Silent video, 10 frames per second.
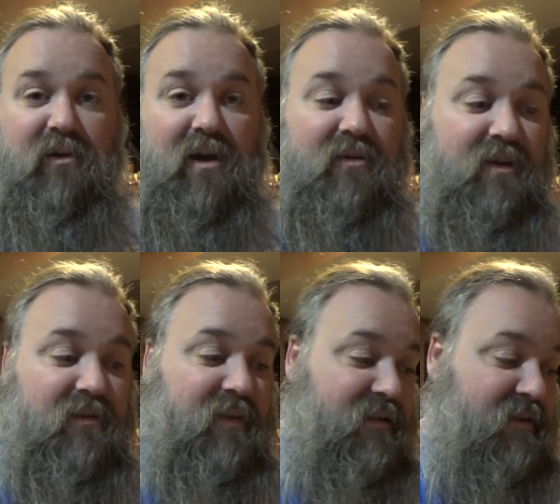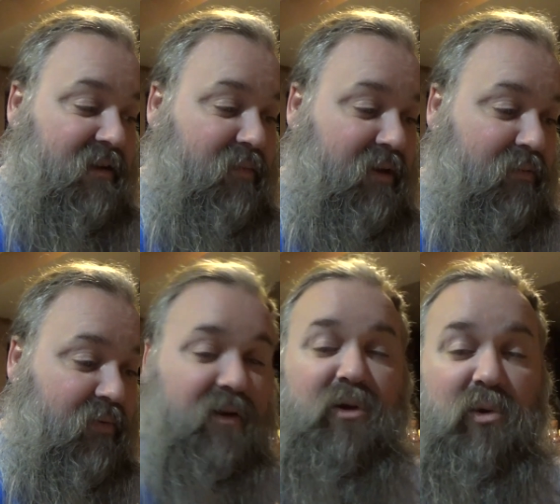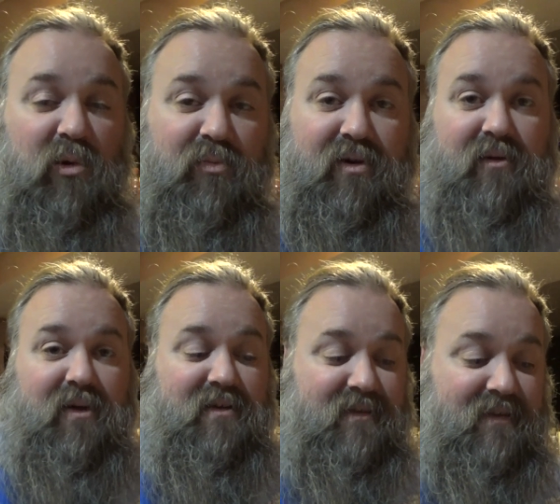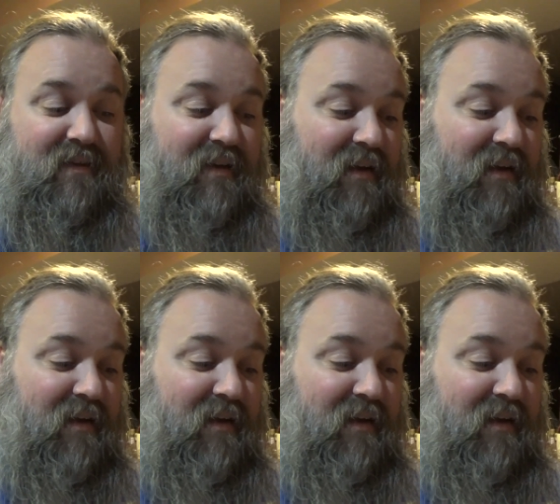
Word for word: ground here that's going to be pretty cool, pretty amazing.